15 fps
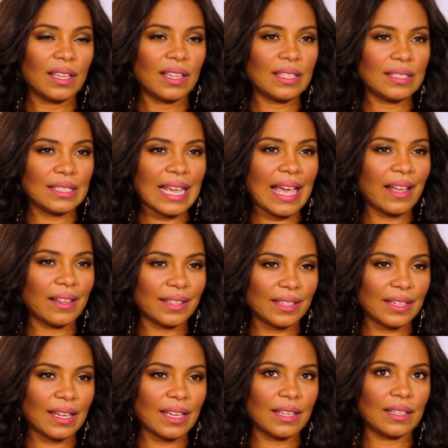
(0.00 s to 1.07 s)
his
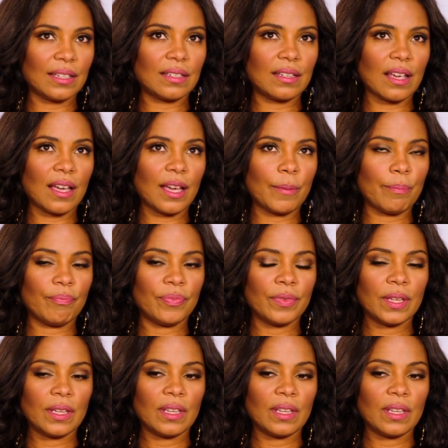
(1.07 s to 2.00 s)
talent and um,